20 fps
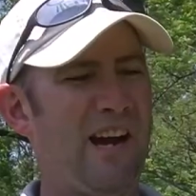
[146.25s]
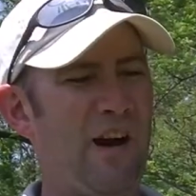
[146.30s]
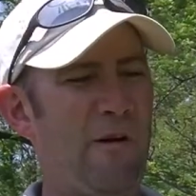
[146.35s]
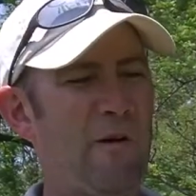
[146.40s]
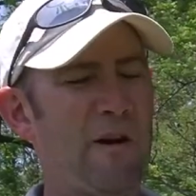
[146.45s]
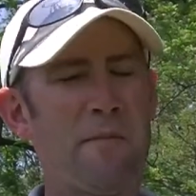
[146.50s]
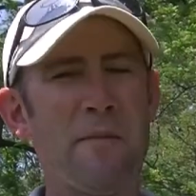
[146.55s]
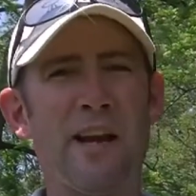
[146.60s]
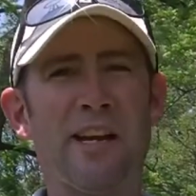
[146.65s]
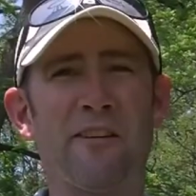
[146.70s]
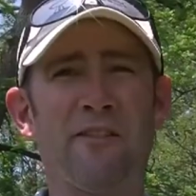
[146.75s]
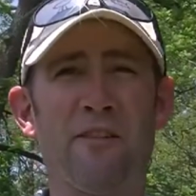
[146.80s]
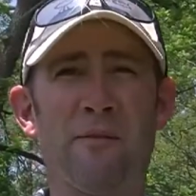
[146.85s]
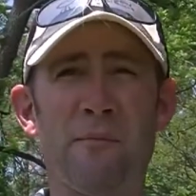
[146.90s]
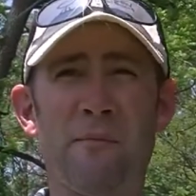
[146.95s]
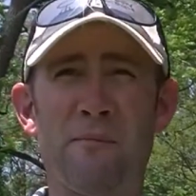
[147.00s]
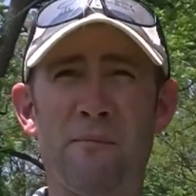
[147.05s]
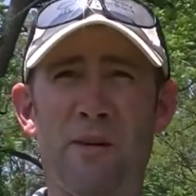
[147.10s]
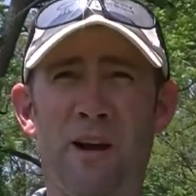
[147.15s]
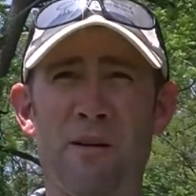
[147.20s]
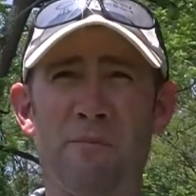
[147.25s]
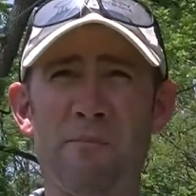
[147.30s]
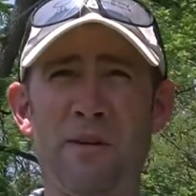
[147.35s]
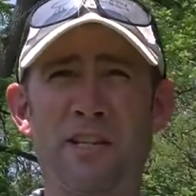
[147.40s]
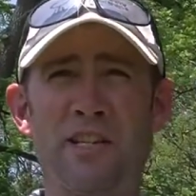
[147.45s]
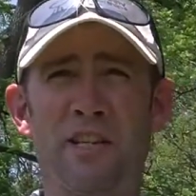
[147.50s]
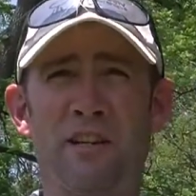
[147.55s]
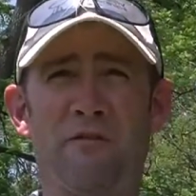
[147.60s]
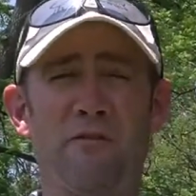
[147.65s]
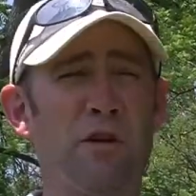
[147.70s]
I want to
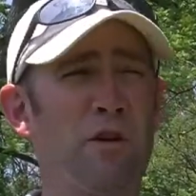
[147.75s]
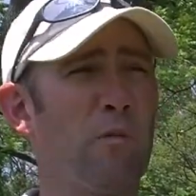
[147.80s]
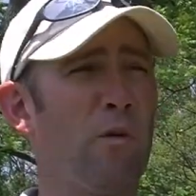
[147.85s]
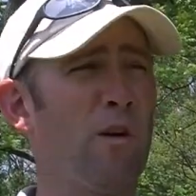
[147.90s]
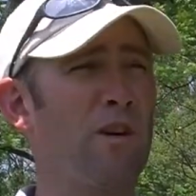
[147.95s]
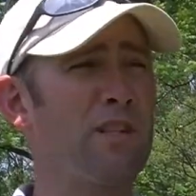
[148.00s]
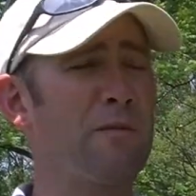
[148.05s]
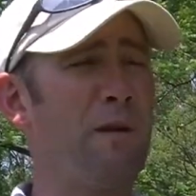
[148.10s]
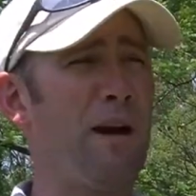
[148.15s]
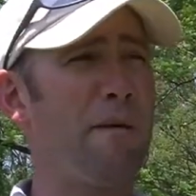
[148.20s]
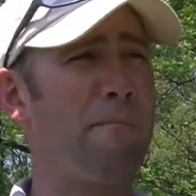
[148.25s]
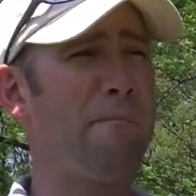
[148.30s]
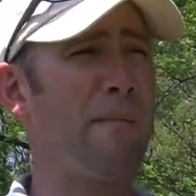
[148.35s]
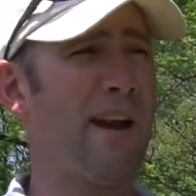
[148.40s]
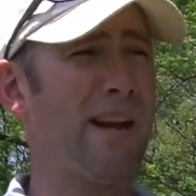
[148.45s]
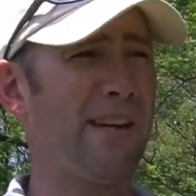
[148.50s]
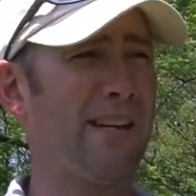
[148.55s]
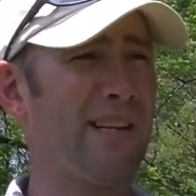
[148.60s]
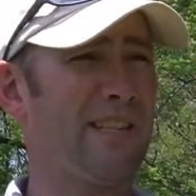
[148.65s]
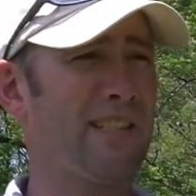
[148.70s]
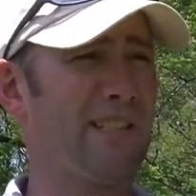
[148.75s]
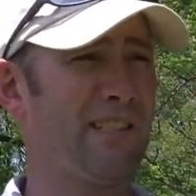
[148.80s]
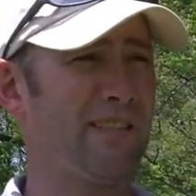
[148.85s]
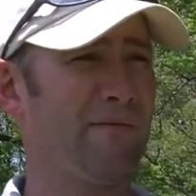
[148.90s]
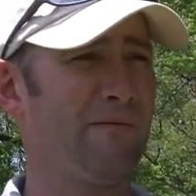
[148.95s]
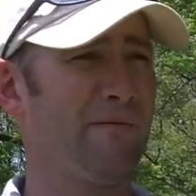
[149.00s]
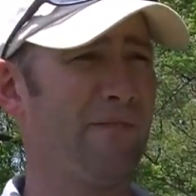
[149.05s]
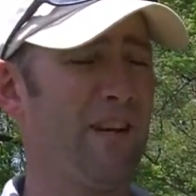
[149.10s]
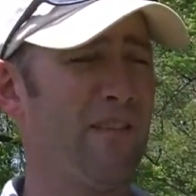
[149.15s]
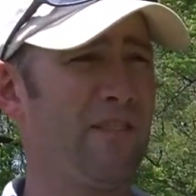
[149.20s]
mention a few words about maintenance
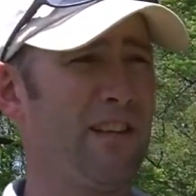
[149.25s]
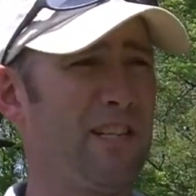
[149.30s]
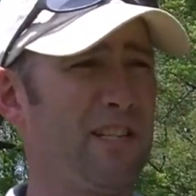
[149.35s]
of